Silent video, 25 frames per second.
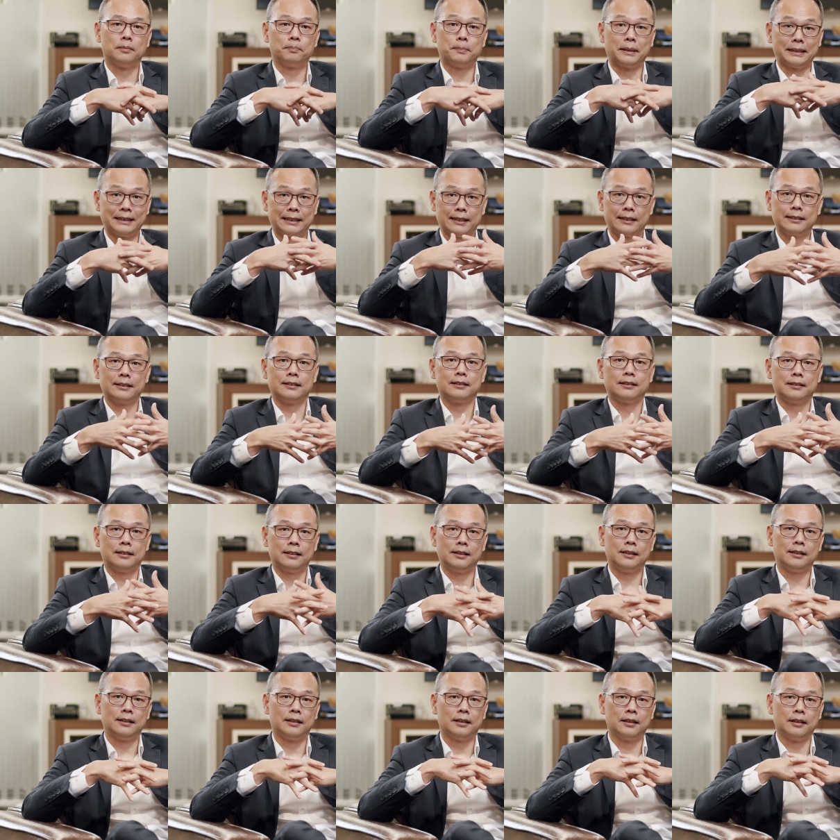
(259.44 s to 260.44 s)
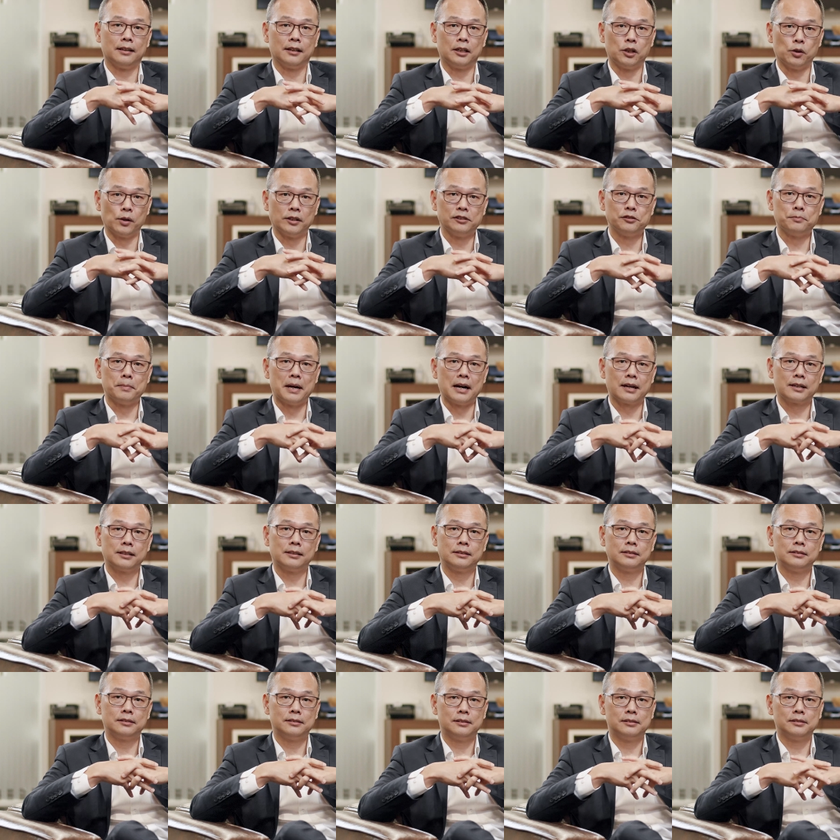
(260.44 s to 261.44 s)
particularly in the US
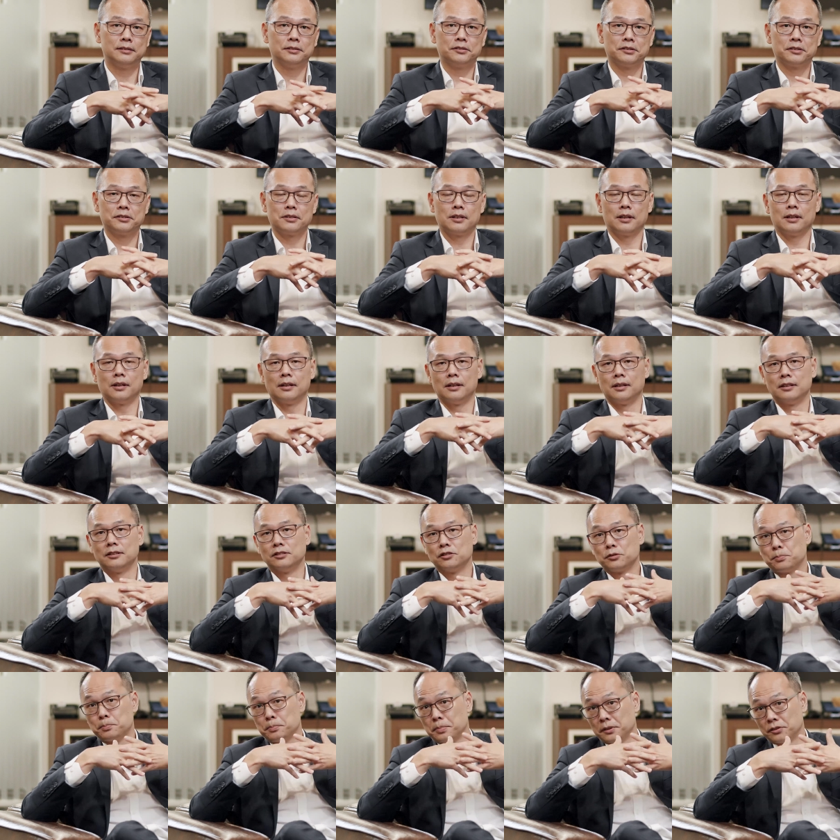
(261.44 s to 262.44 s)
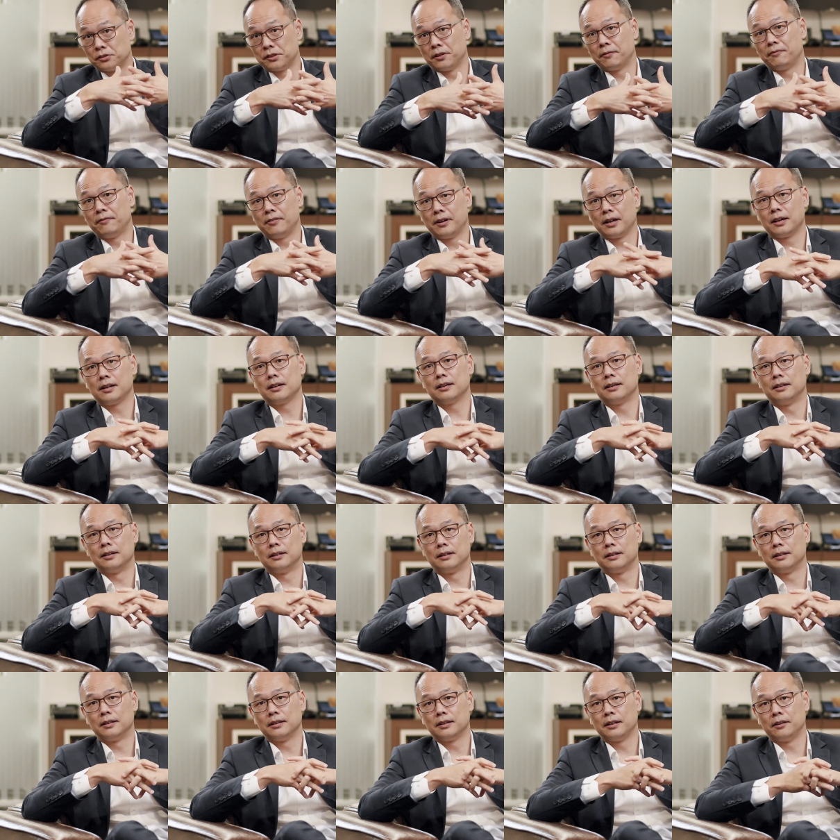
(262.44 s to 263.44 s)
market, in specific
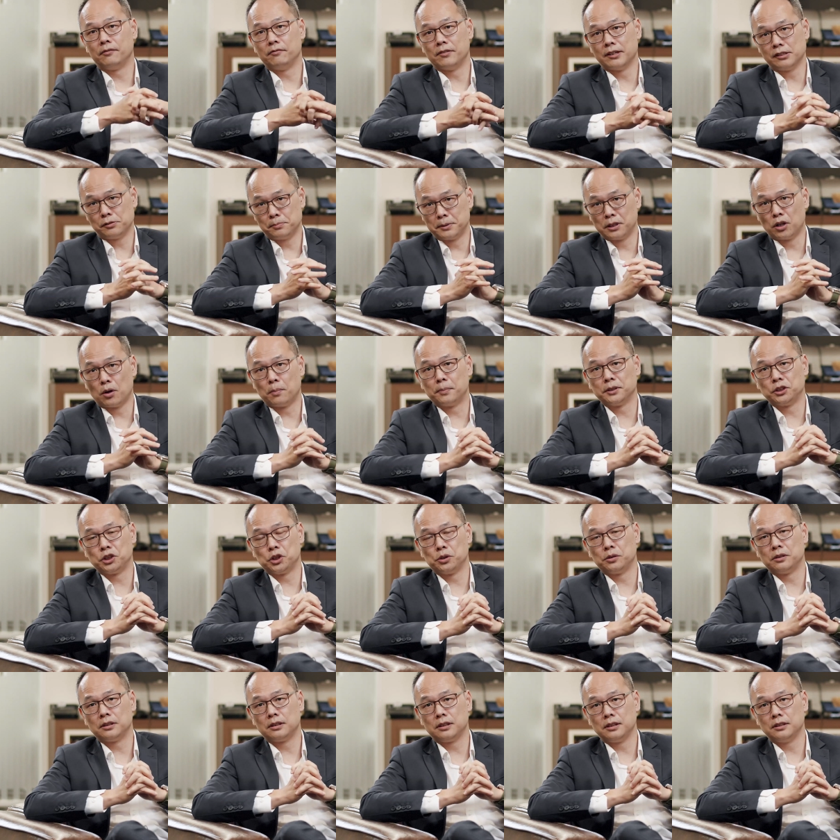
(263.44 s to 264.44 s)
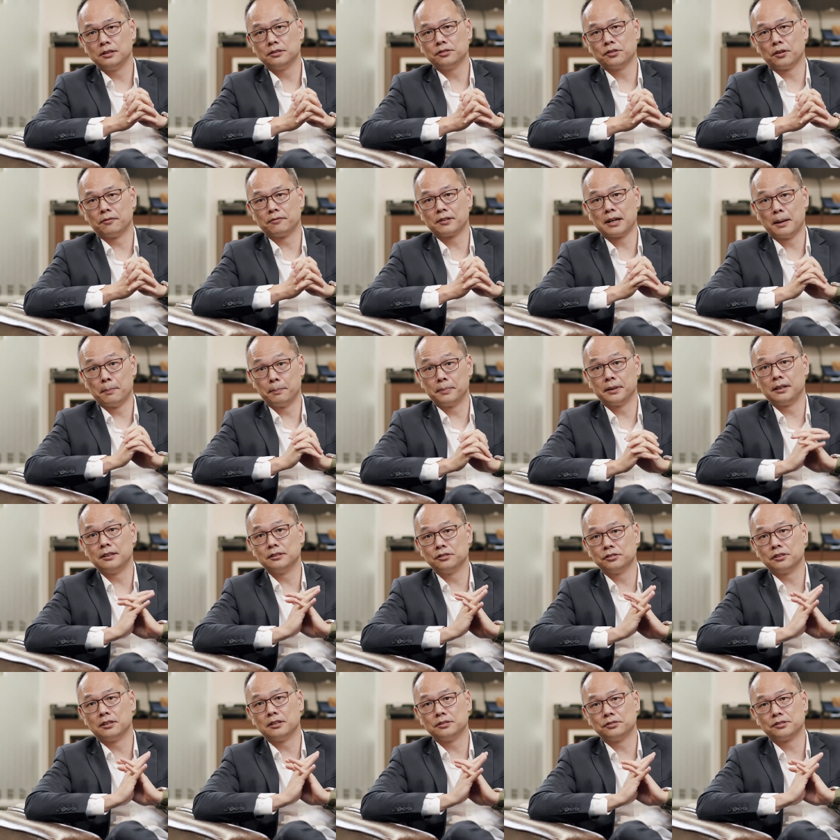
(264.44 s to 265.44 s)
investment opportunities of
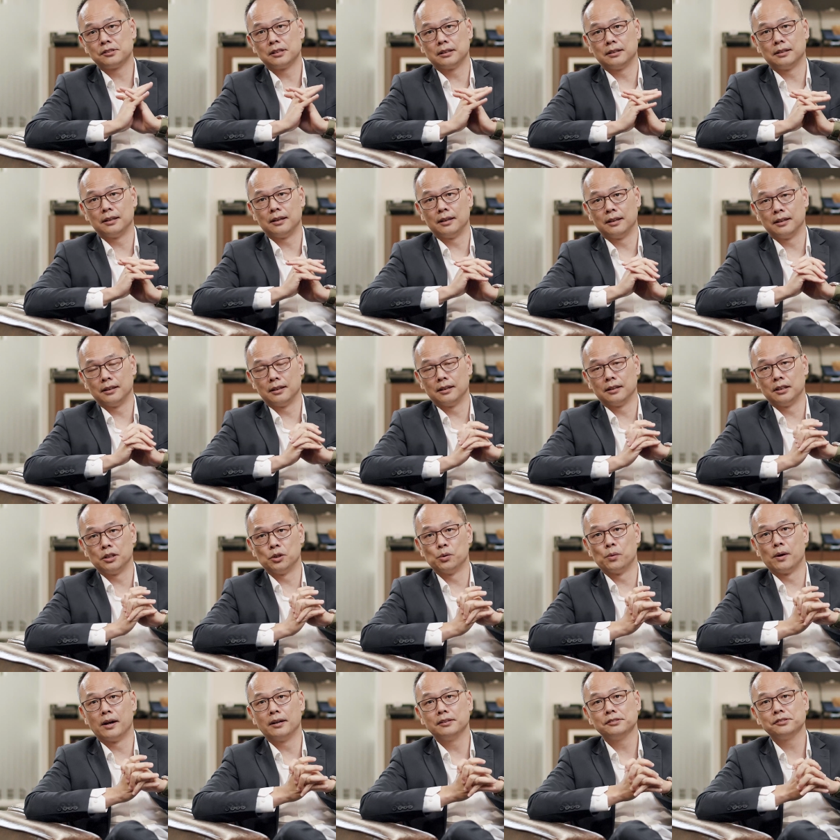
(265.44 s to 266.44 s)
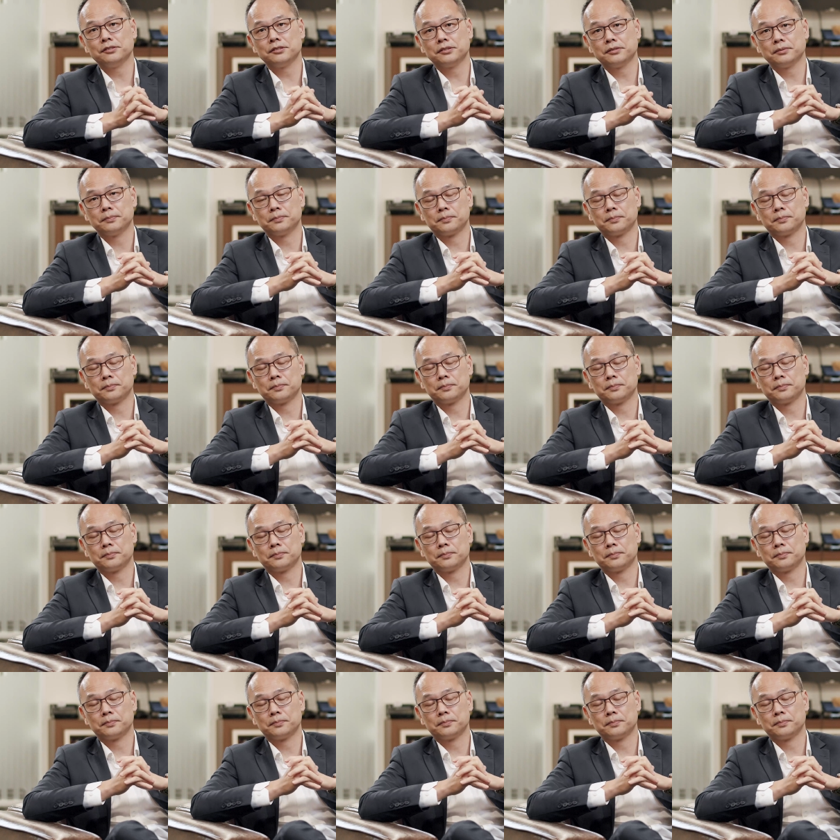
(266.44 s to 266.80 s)
companies listed in the US.